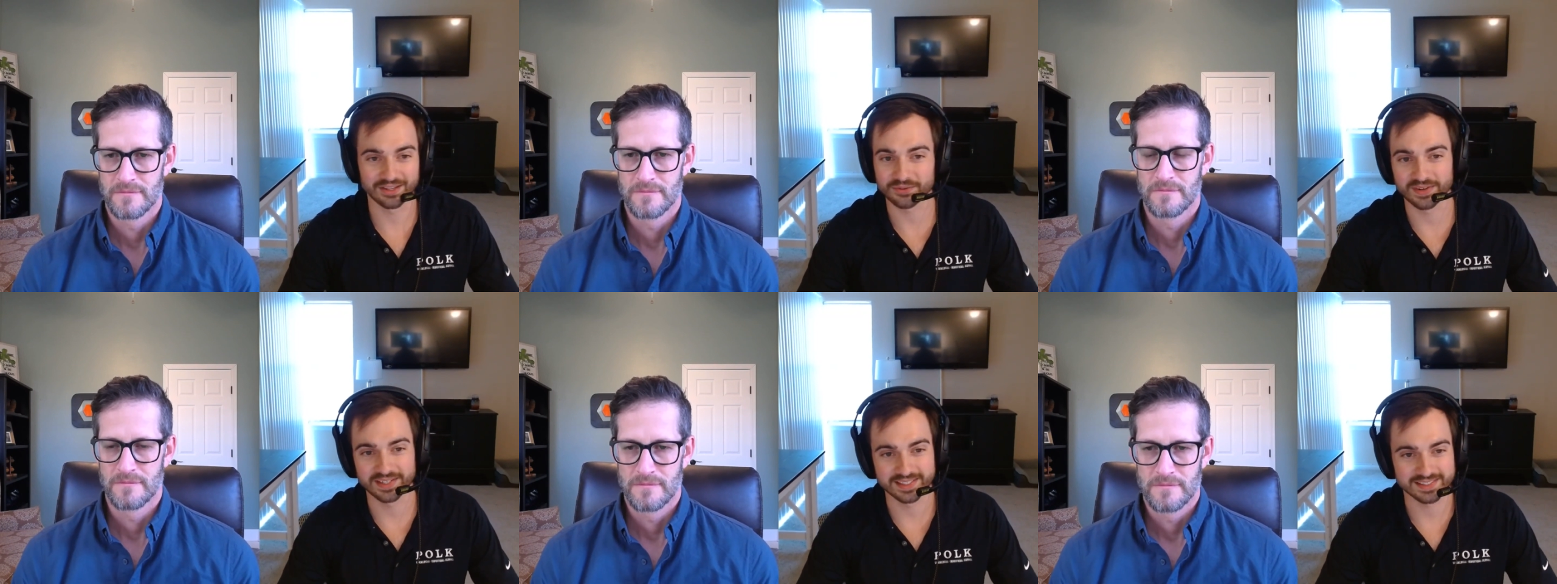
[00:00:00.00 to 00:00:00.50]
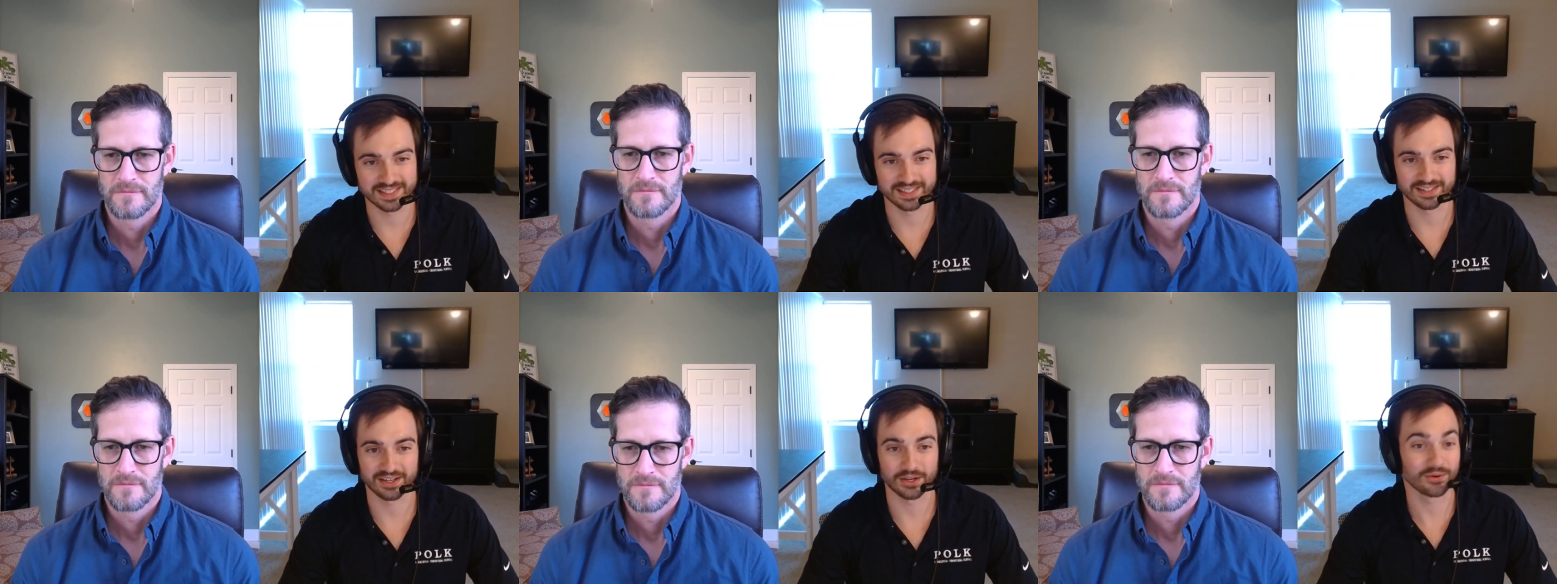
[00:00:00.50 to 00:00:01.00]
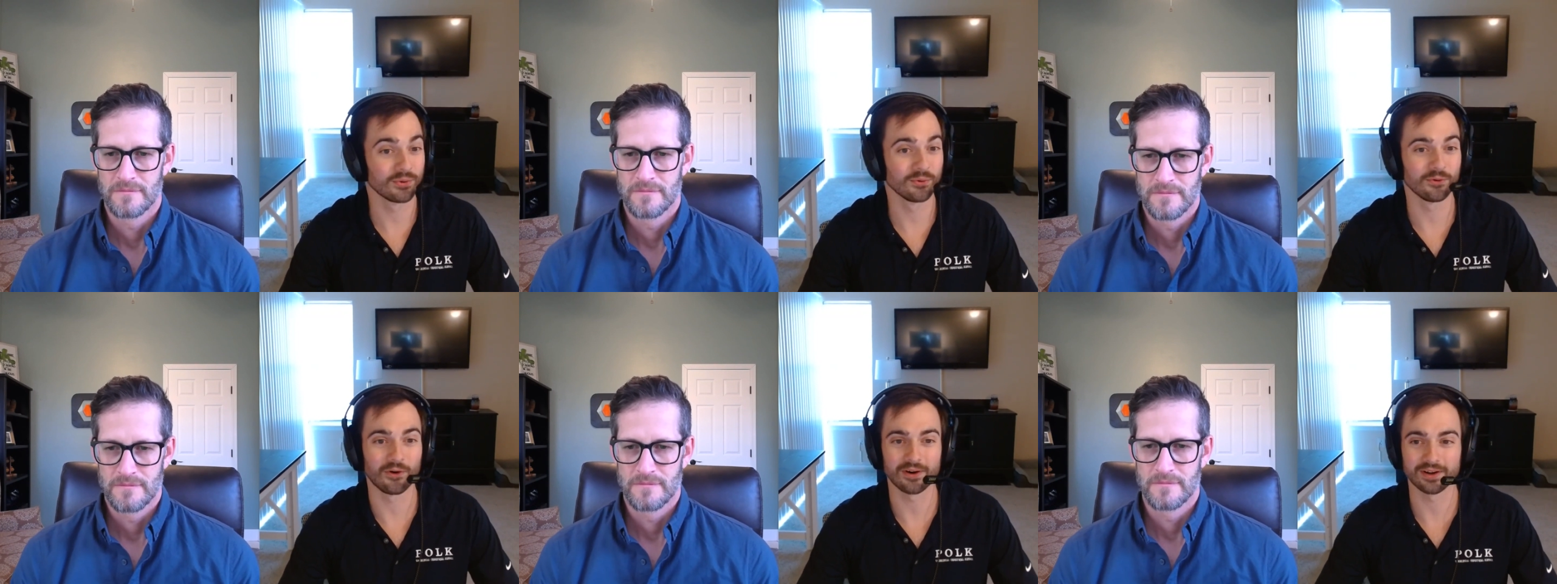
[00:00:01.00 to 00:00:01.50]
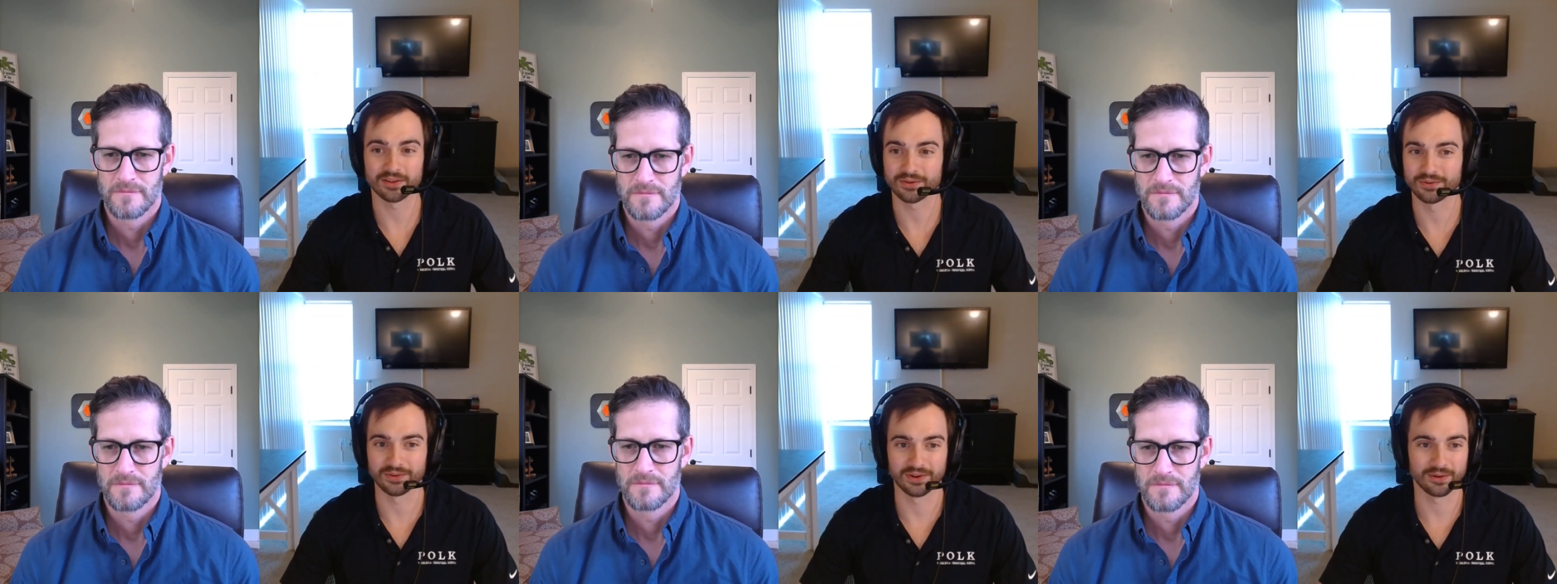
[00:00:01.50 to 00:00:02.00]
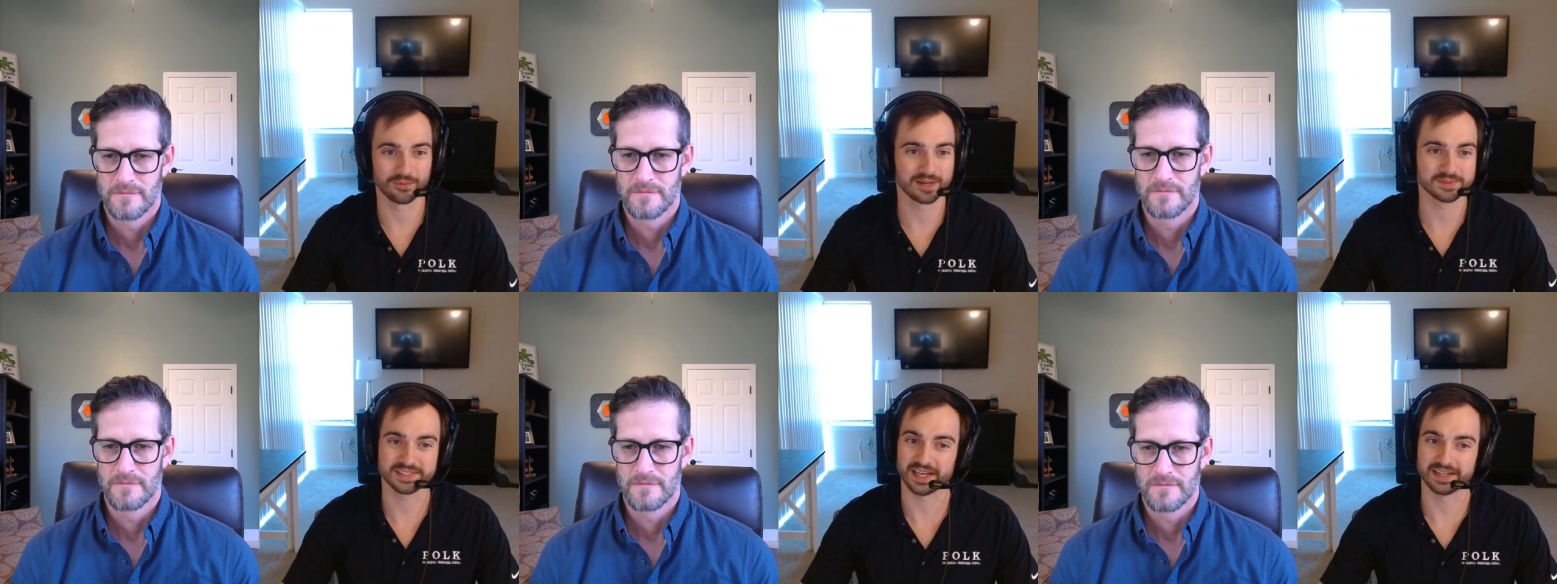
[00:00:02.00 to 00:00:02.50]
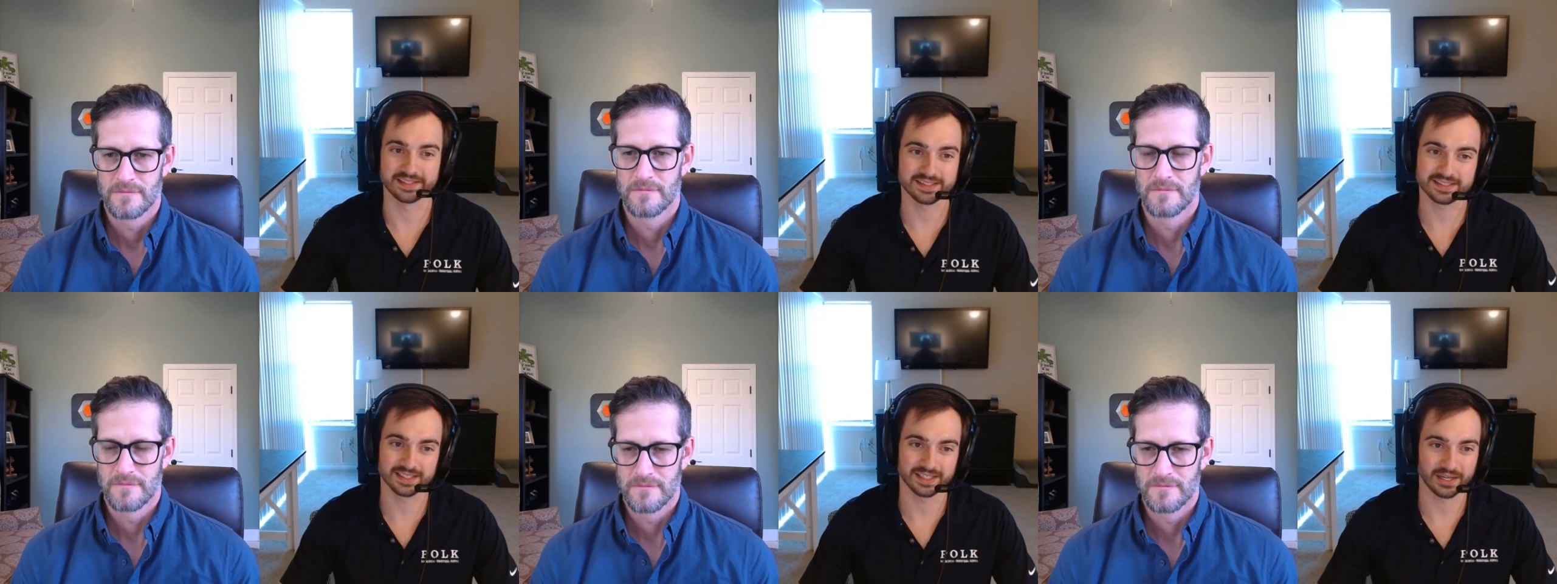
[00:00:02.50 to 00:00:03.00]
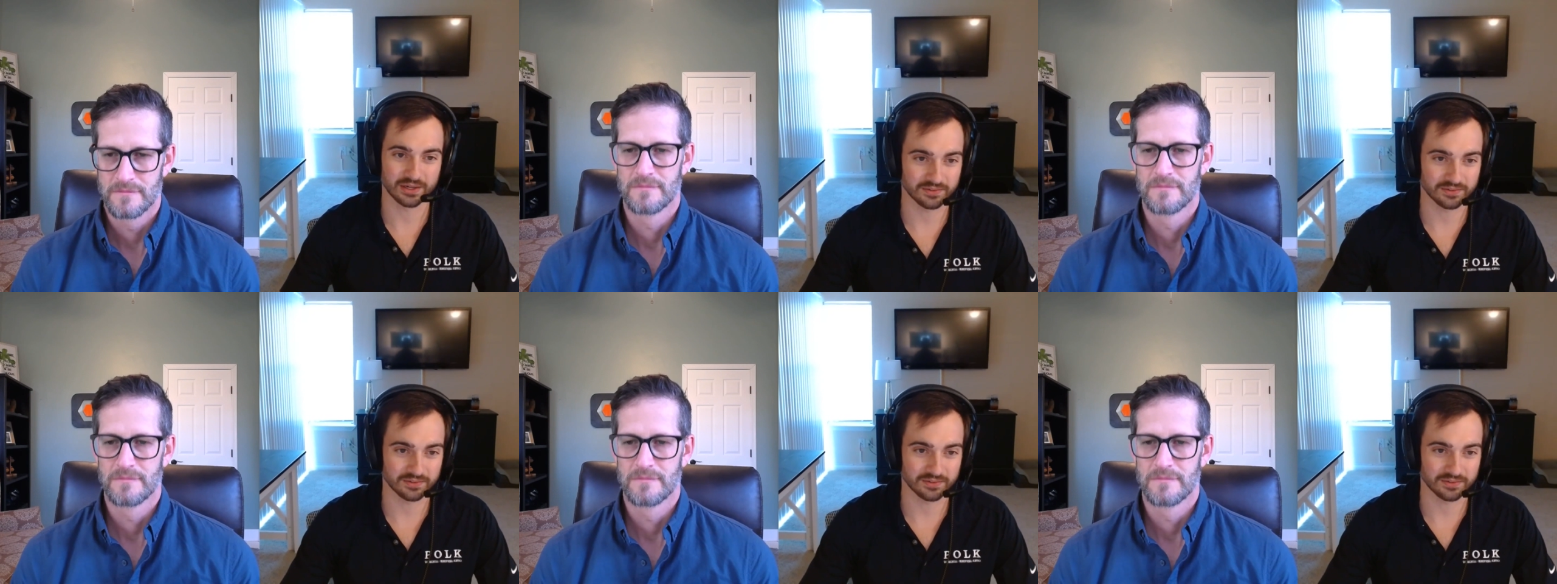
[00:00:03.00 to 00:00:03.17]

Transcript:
Speaker 1: they'll run into like a cool article on a website and send it